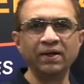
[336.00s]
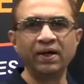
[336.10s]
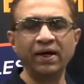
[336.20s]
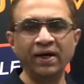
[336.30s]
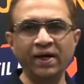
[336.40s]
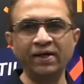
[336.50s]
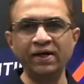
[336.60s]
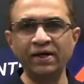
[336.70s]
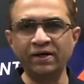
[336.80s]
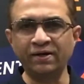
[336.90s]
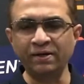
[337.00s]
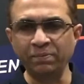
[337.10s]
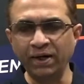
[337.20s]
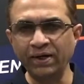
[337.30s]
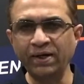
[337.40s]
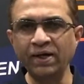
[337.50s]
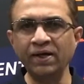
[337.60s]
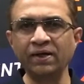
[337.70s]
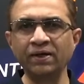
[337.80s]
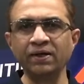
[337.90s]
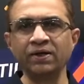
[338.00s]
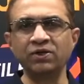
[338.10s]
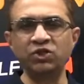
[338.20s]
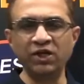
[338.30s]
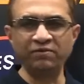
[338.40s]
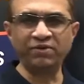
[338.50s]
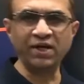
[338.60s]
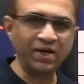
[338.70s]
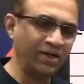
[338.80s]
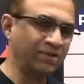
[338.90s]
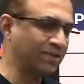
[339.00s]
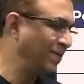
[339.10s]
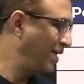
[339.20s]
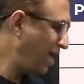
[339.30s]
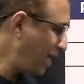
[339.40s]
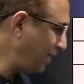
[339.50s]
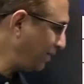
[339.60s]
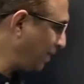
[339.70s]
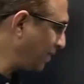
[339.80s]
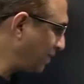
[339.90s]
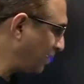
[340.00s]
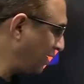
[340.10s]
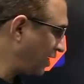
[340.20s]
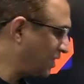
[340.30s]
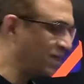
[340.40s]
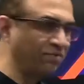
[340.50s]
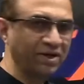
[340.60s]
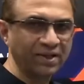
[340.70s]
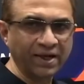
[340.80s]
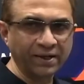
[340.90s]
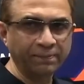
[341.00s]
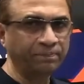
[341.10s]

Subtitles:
NIT, triple IT, GFTIs, I think it's somewhere there.